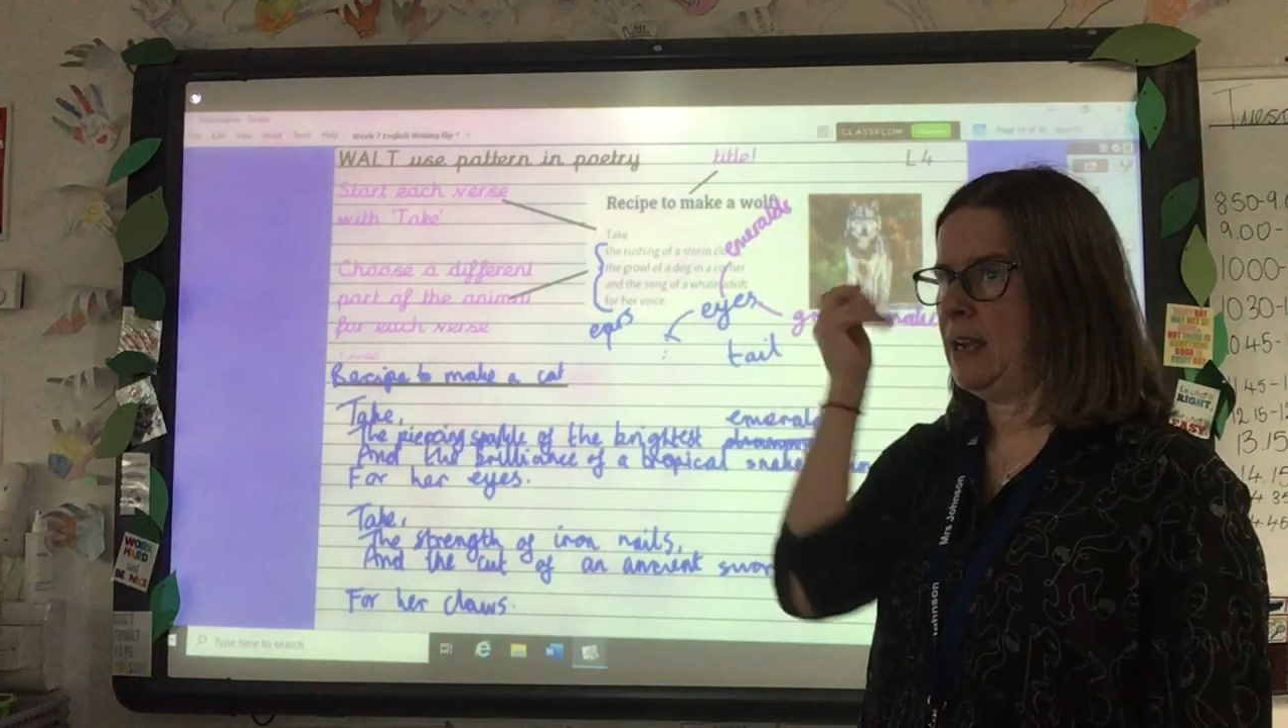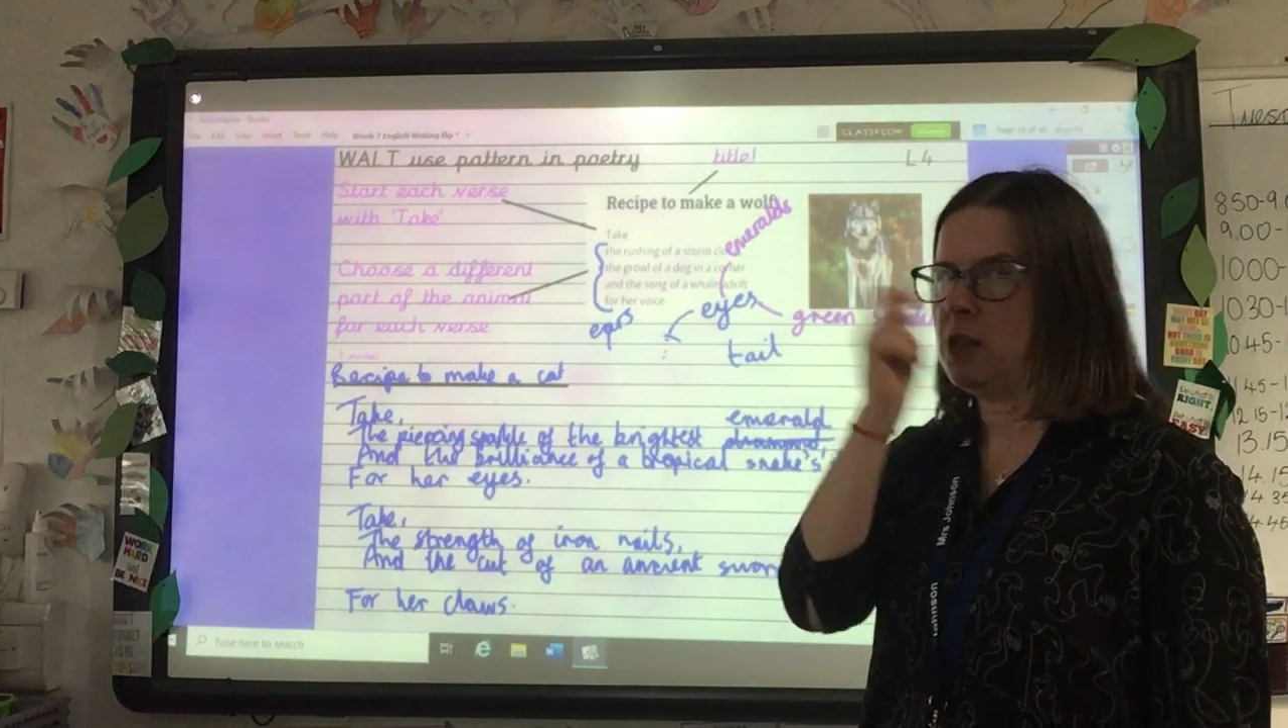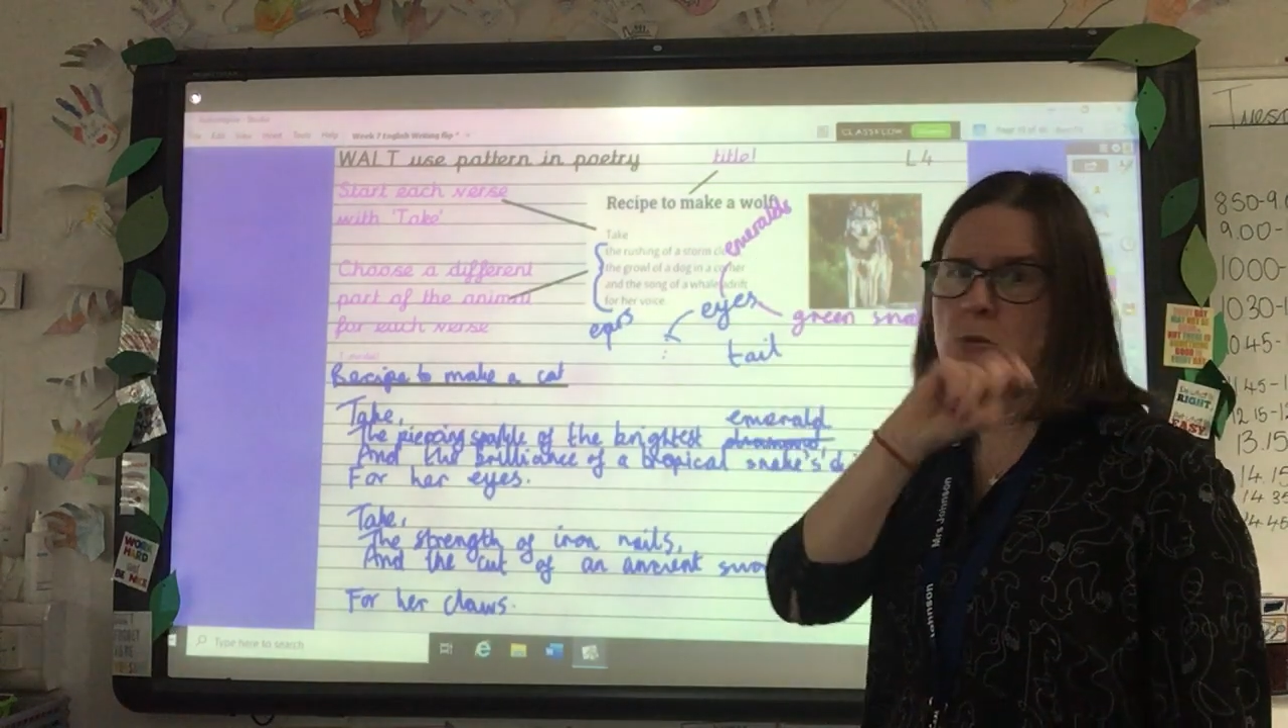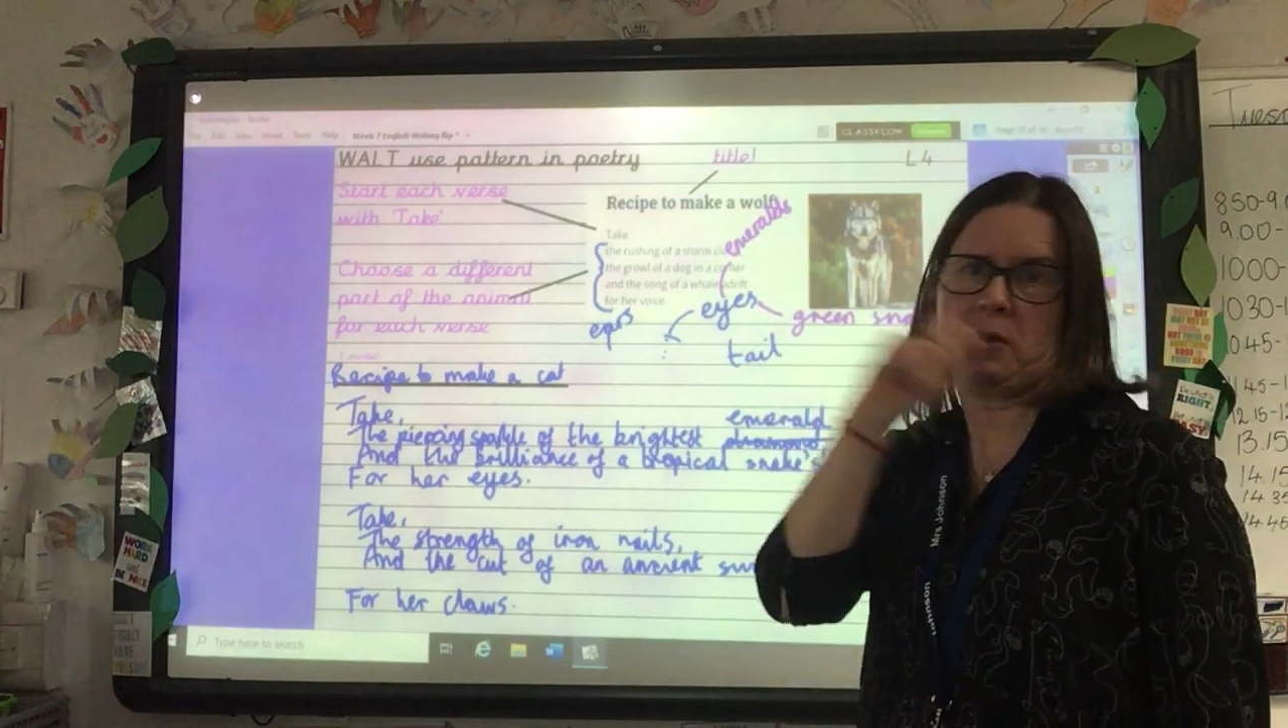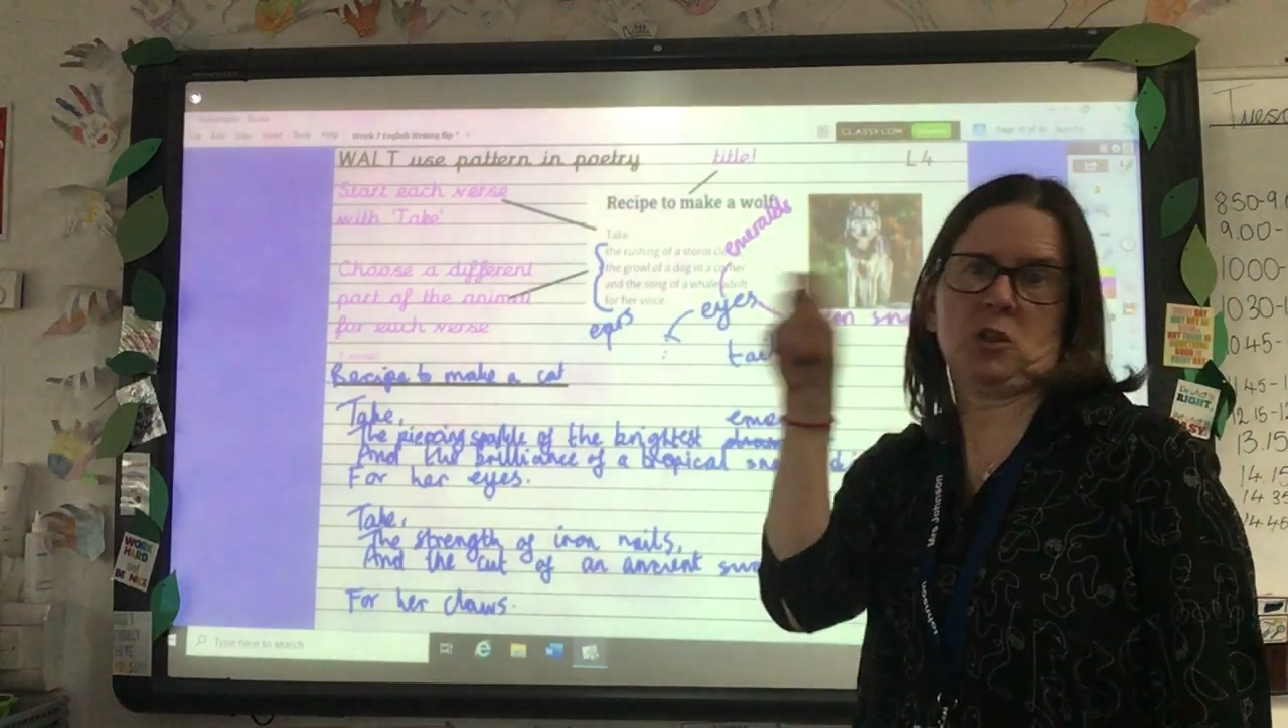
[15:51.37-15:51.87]

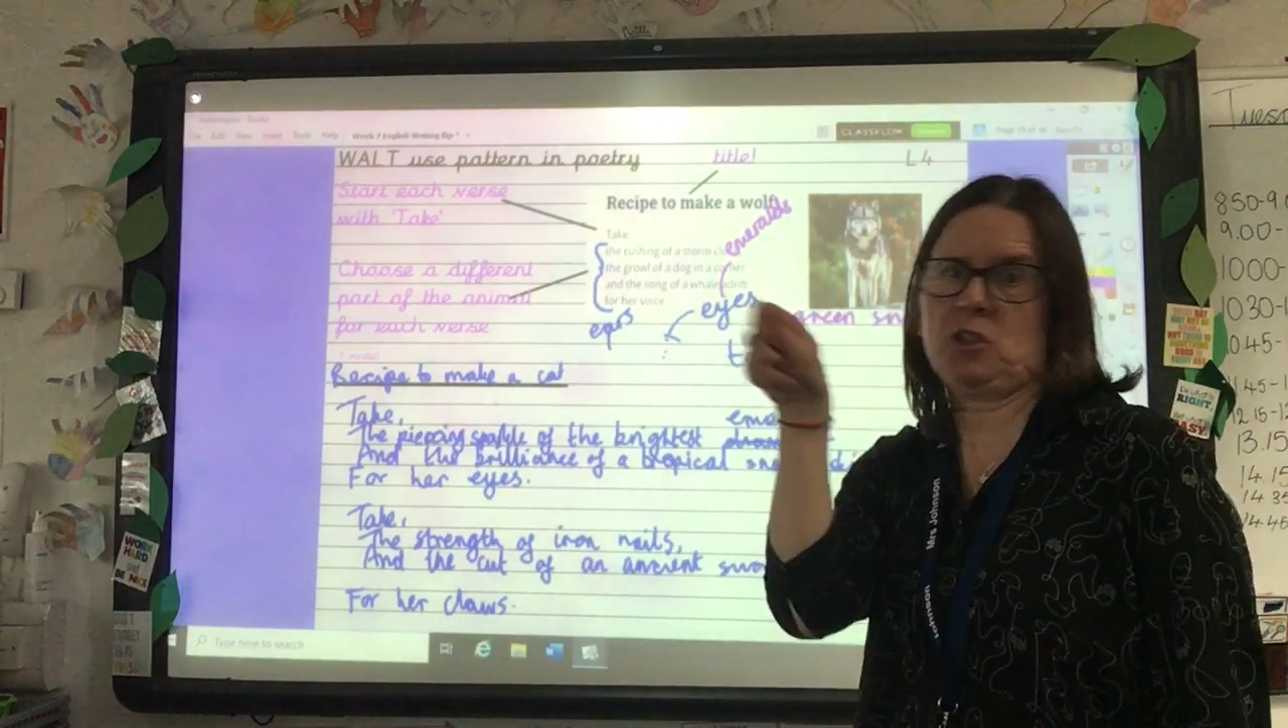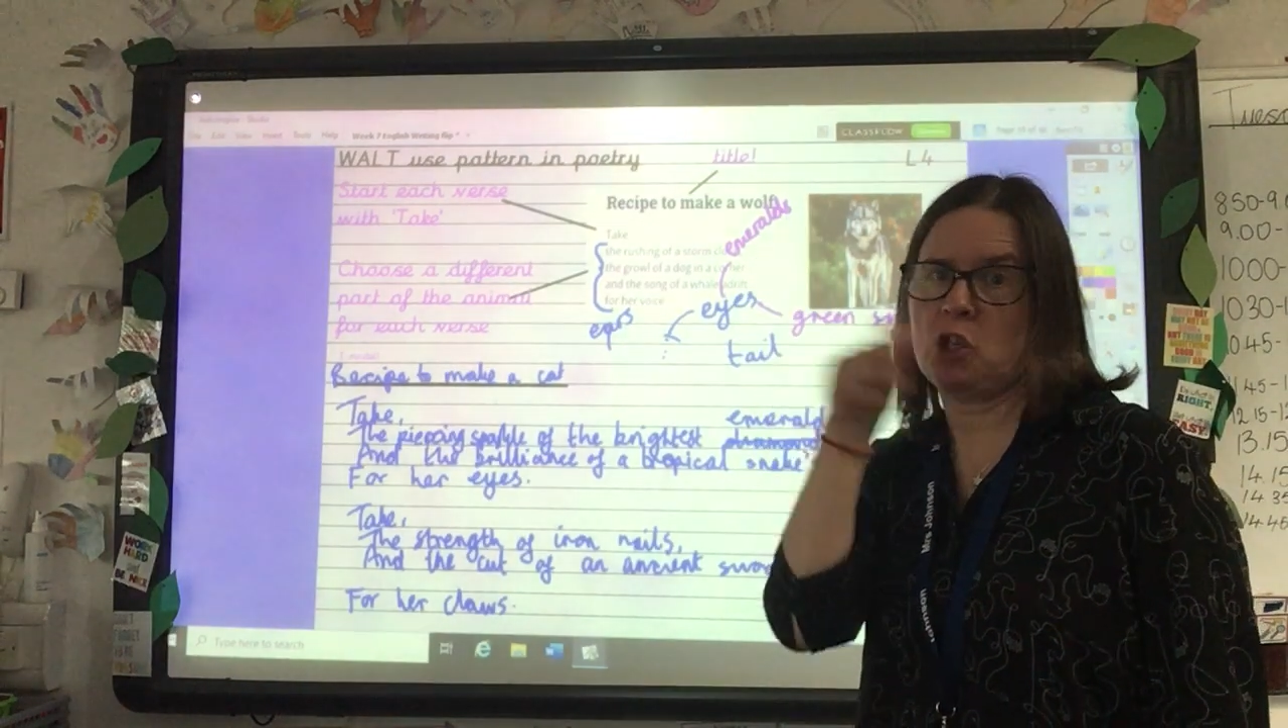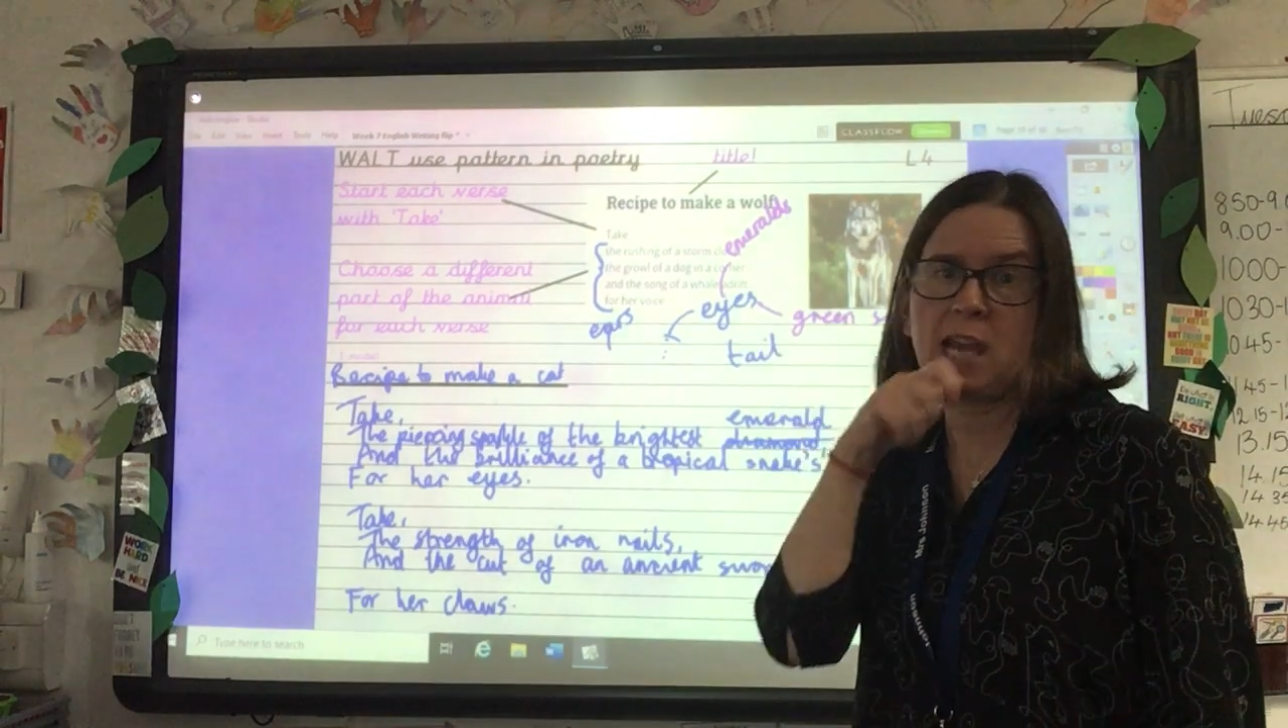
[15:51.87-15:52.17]
and you can just